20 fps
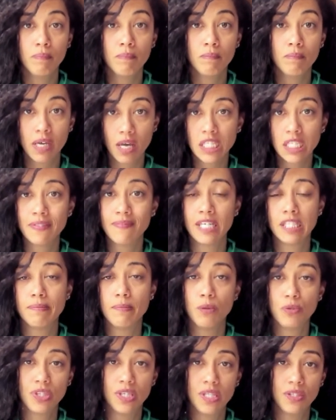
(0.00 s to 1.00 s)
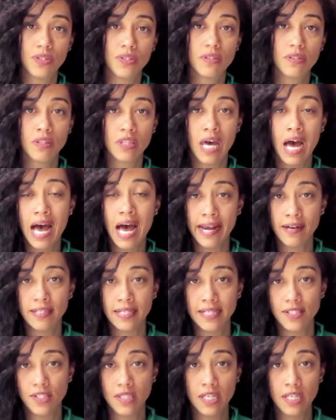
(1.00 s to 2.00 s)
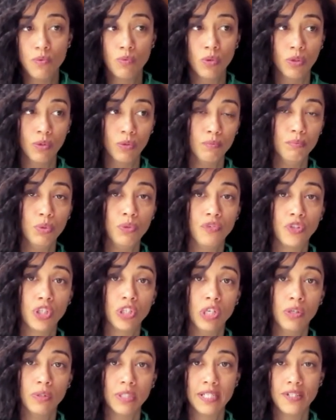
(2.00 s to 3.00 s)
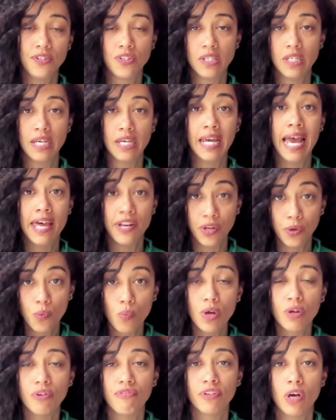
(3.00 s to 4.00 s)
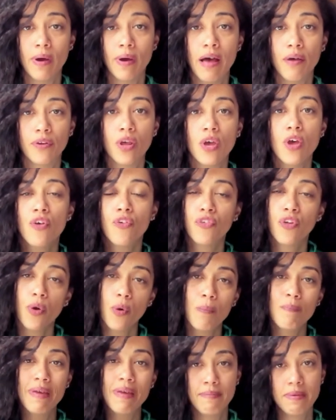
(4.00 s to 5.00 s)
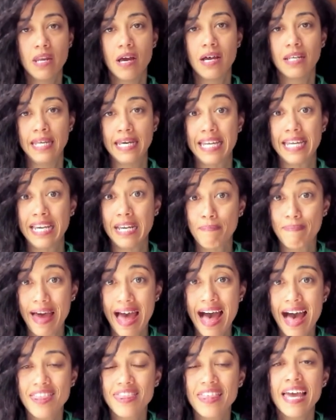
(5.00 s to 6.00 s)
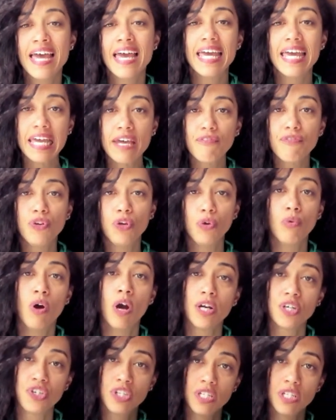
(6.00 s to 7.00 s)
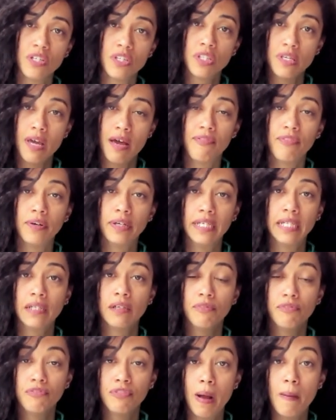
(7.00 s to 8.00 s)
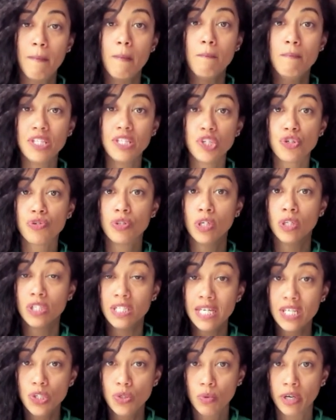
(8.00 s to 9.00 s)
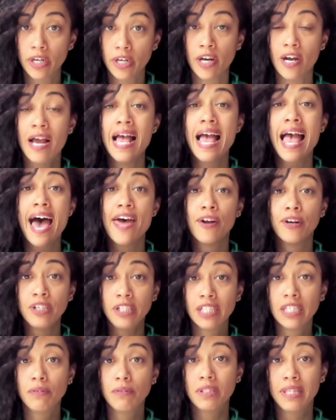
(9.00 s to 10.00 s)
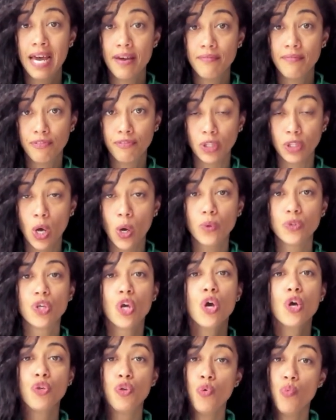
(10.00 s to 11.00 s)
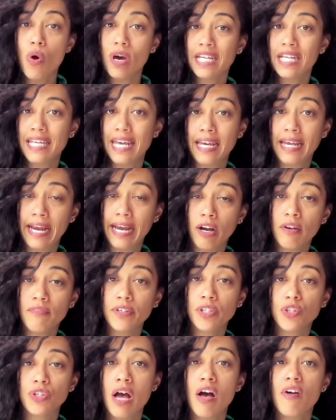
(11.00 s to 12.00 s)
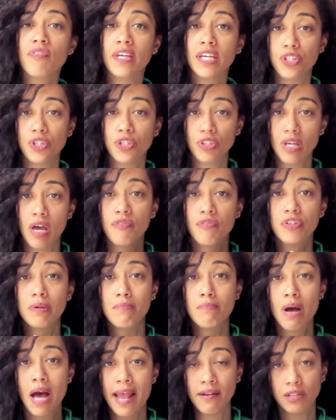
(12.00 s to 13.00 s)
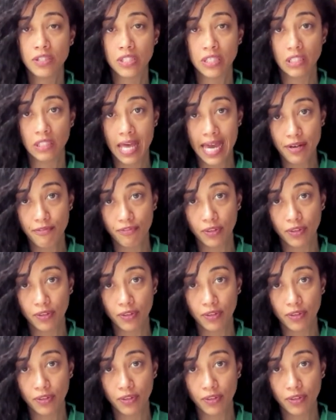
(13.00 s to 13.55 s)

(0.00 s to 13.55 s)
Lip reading: because of osmosis, the higher density will move to the lower density and it will flow out. So maybe not taking a bath if you are still suffering from menstrual disorder and are dealing with heavy flows. You want to take care of yourself, get yourself to mild to light